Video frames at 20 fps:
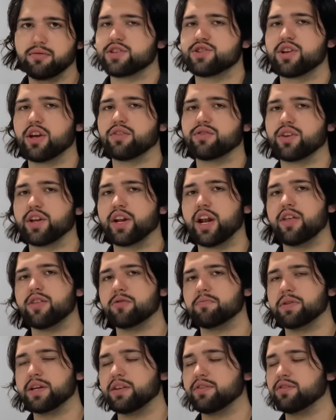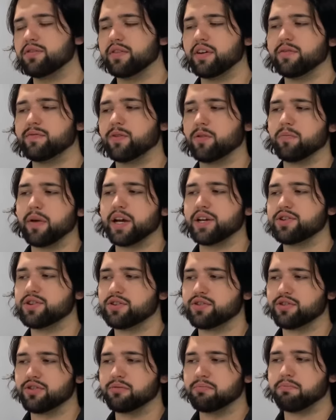It's just another piece of
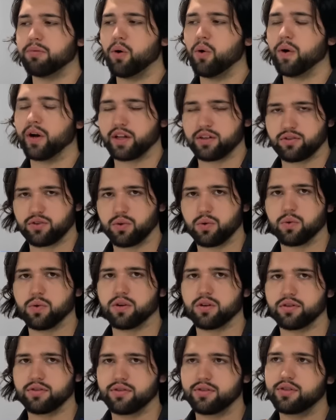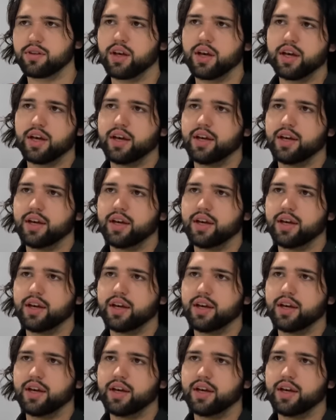information to point towards